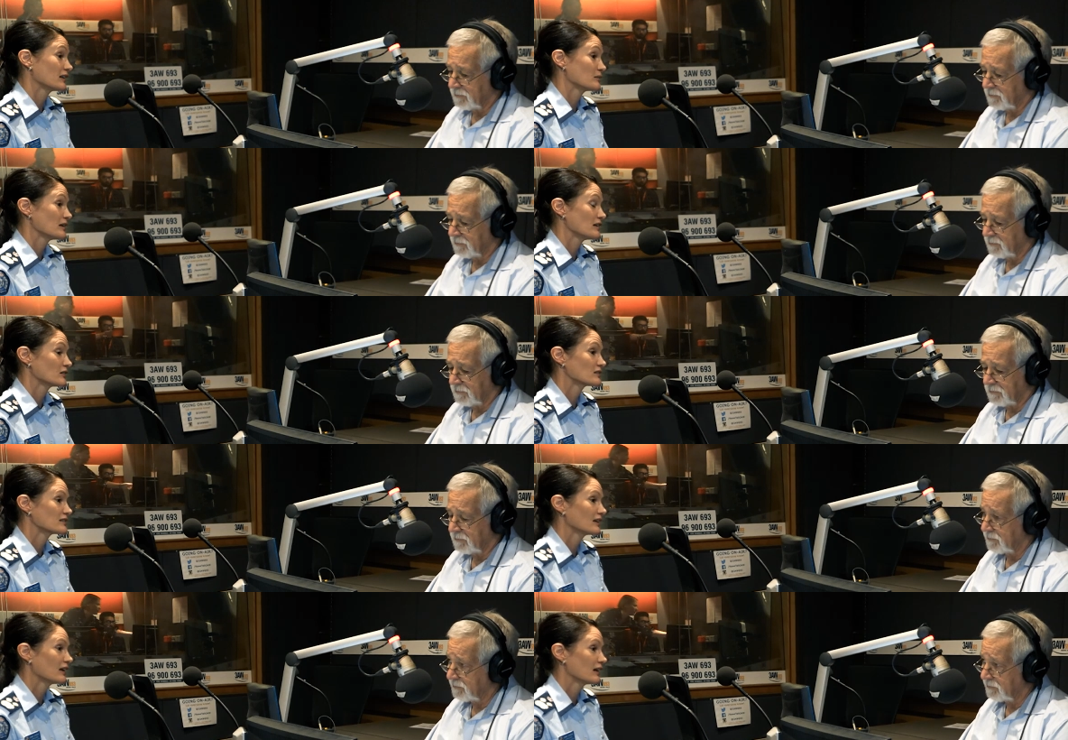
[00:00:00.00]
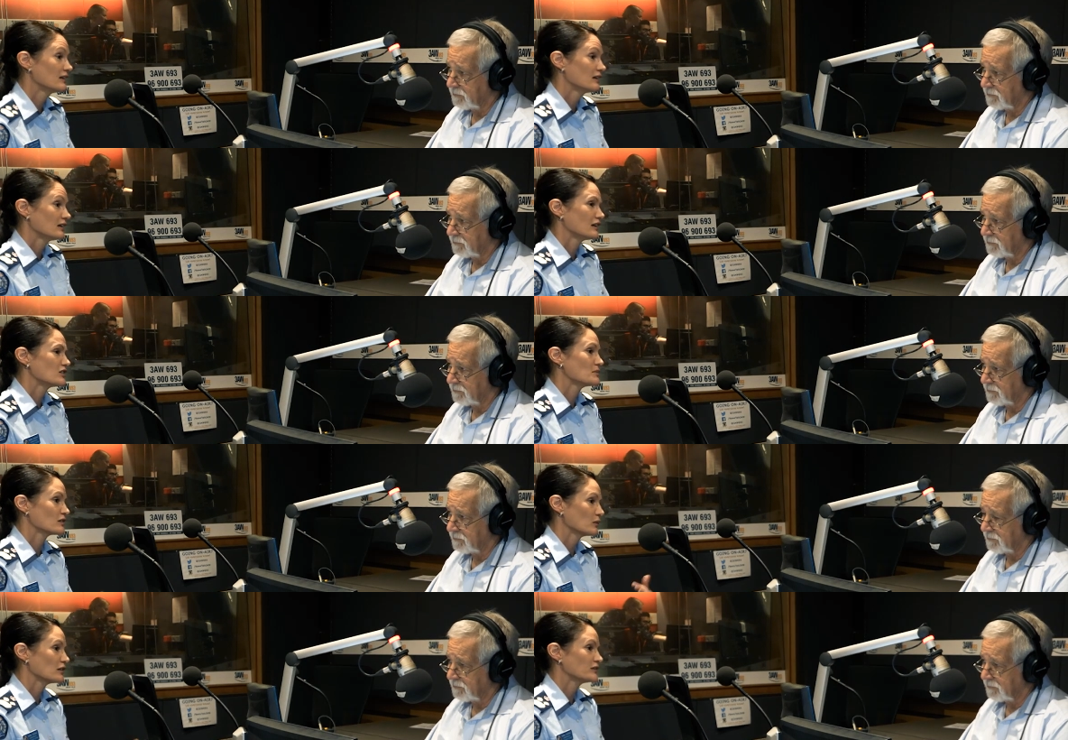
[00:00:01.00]
Speaker 1: that appeared on Sunday in
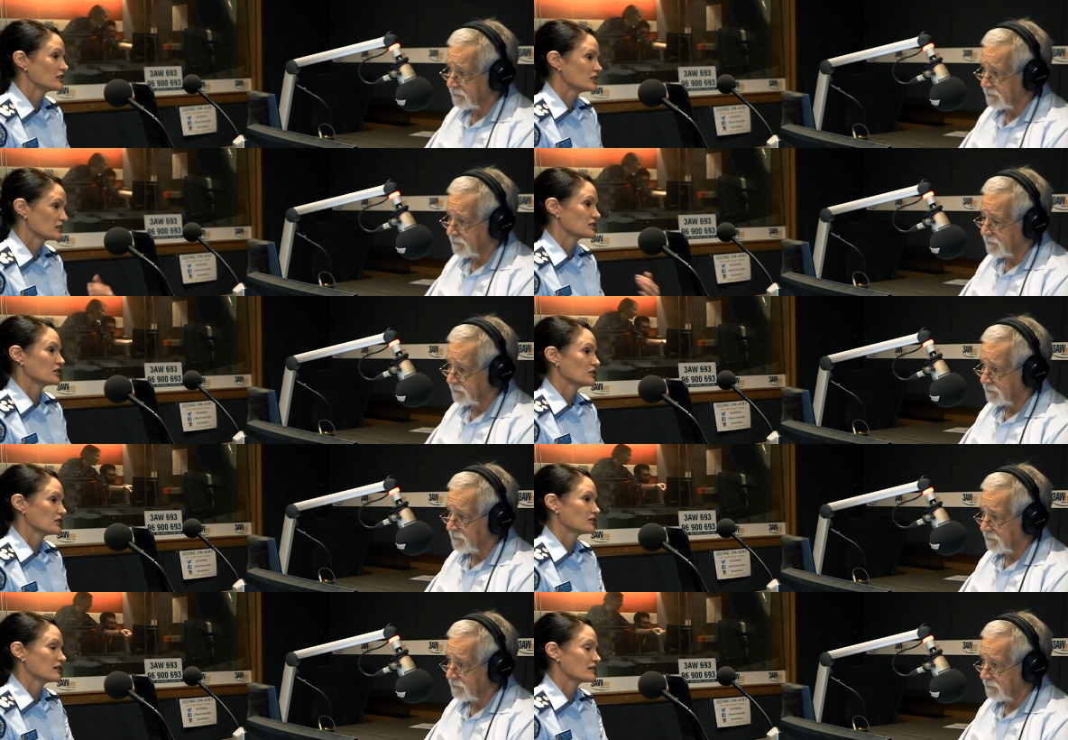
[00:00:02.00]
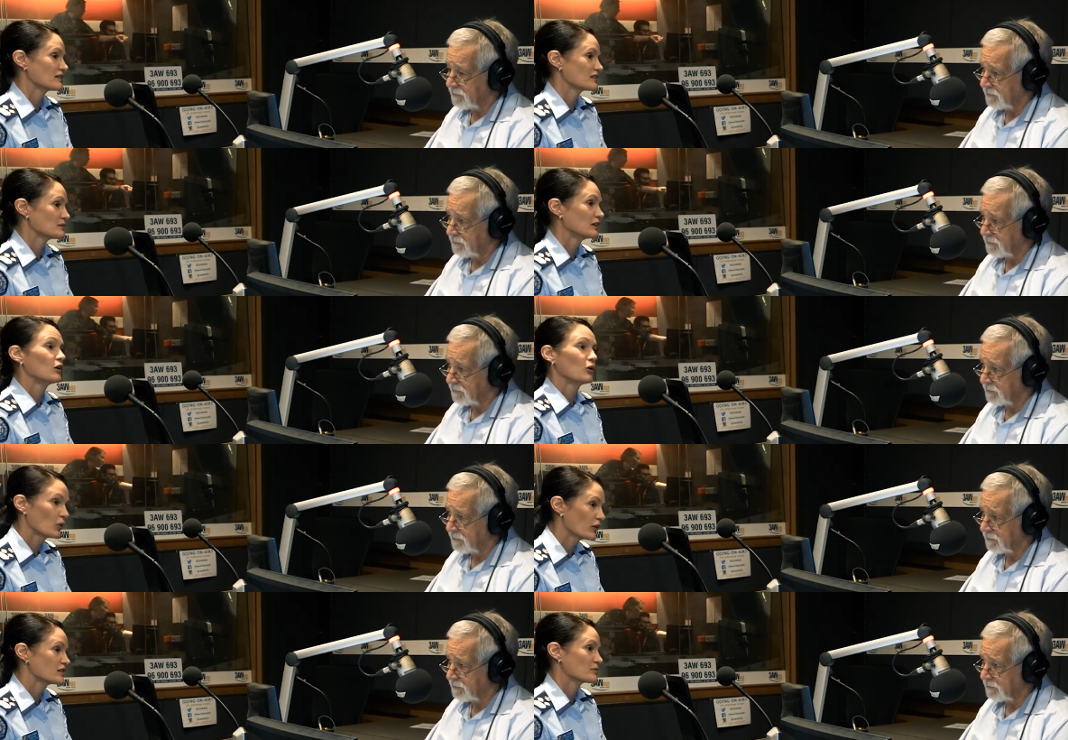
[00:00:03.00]
terms of welfare check, security reassessment assessment,
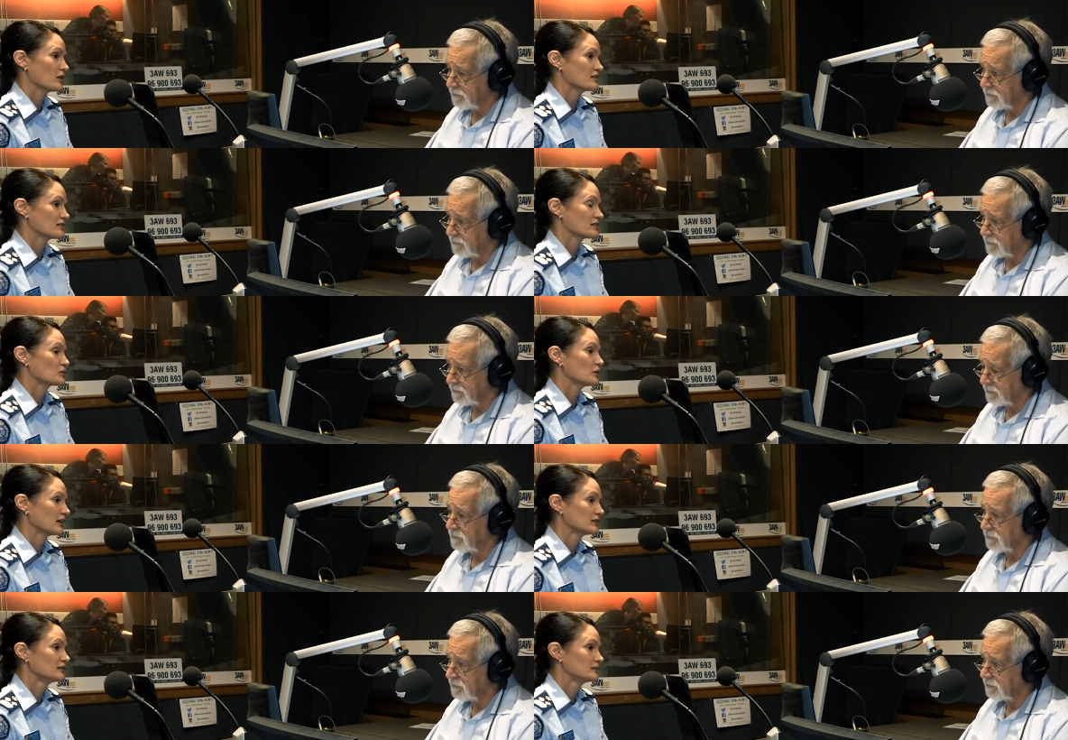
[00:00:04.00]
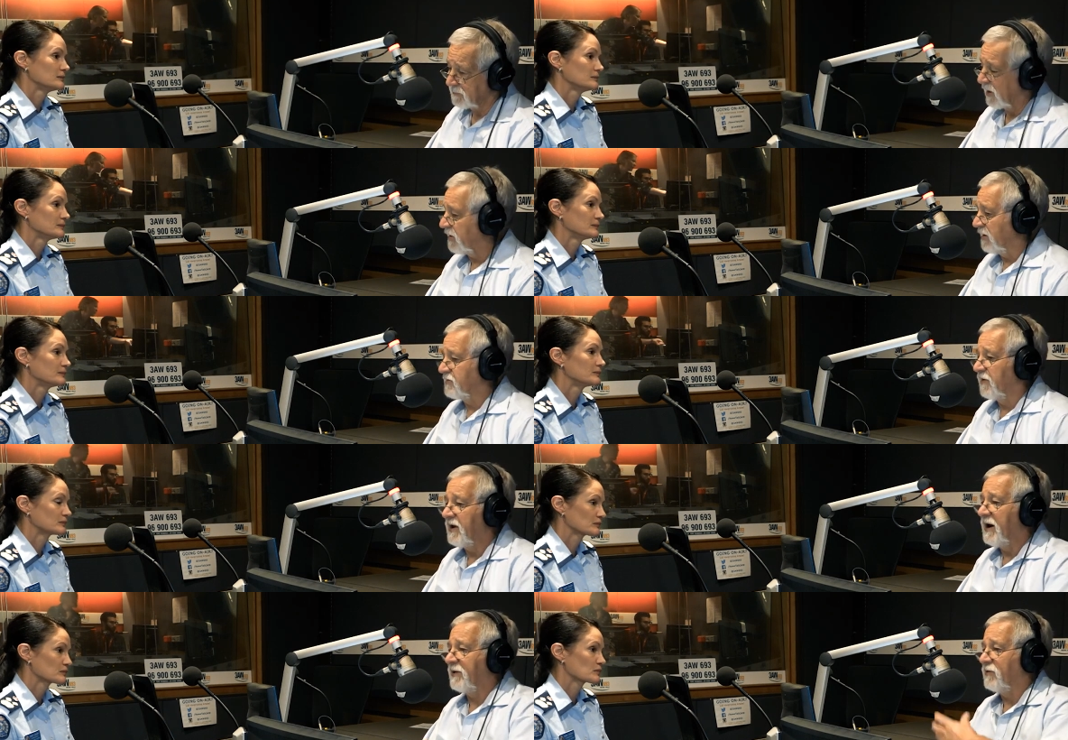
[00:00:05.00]
all those processes were done.
Speaker 2: Okay, so
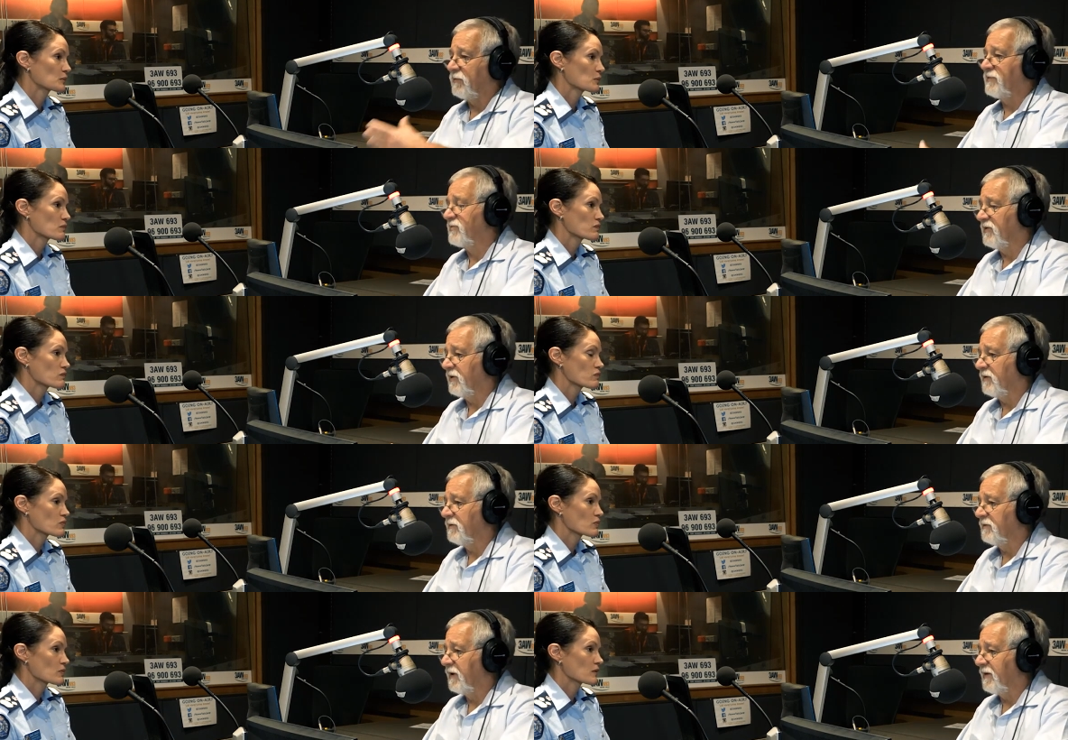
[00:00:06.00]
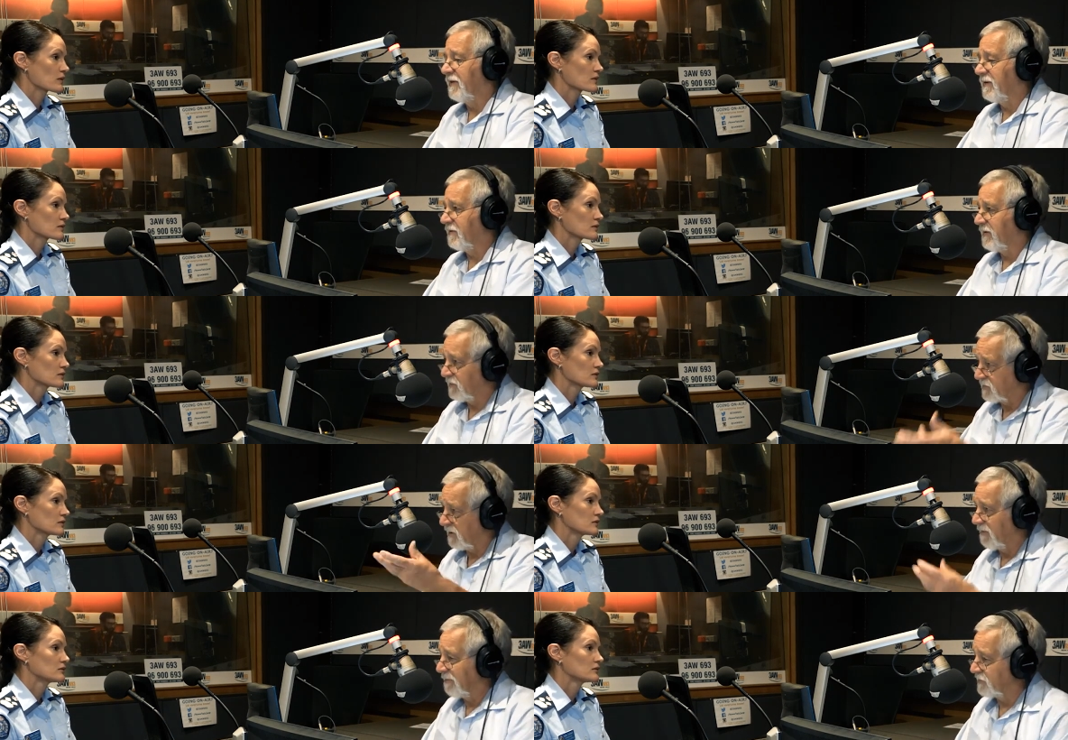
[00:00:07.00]
the article is seen, and then, then you
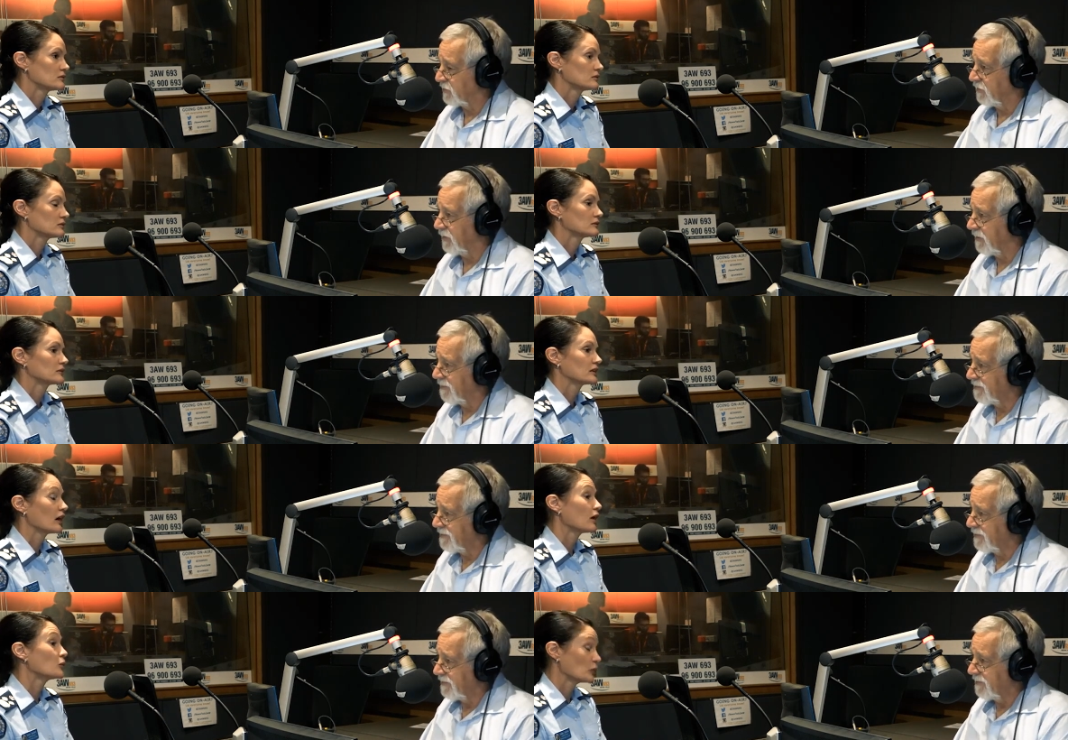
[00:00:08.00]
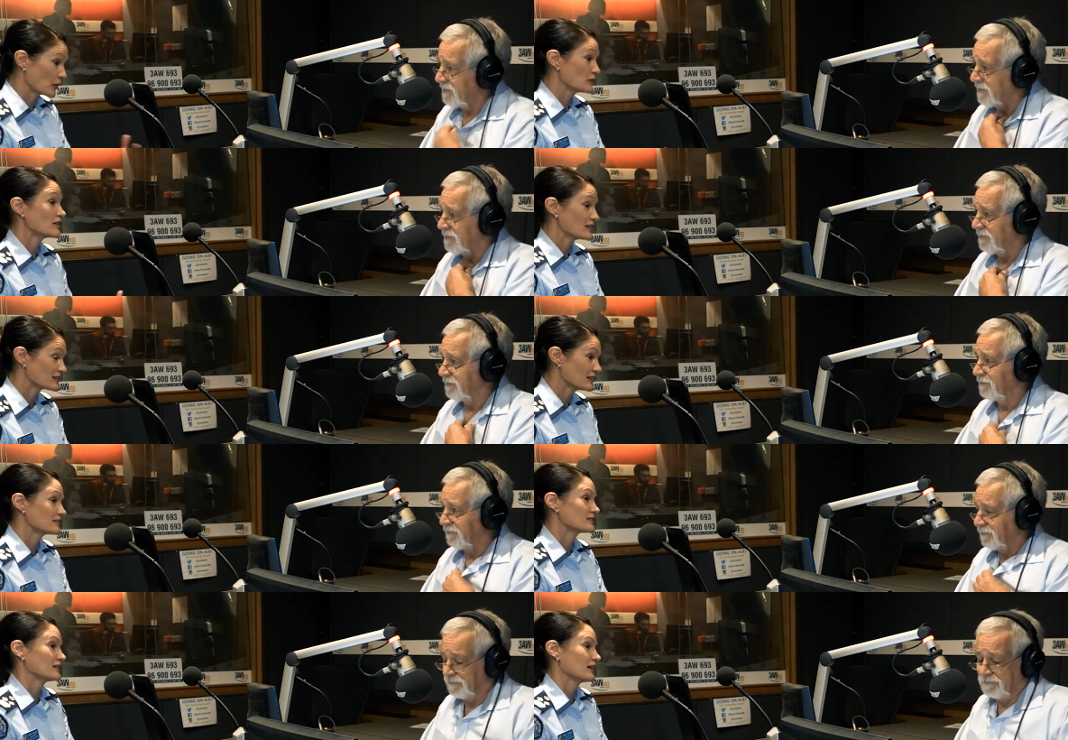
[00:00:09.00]
step up security.
Speaker 1: Uh, we
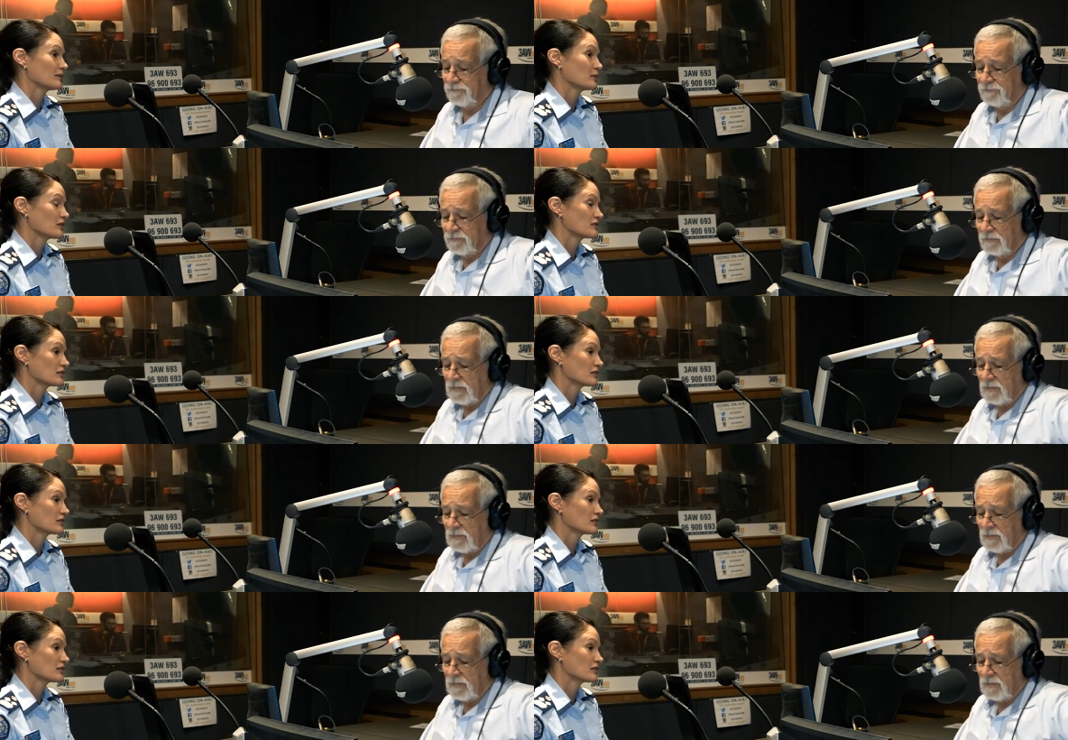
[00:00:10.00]
reassess mm. uh, both the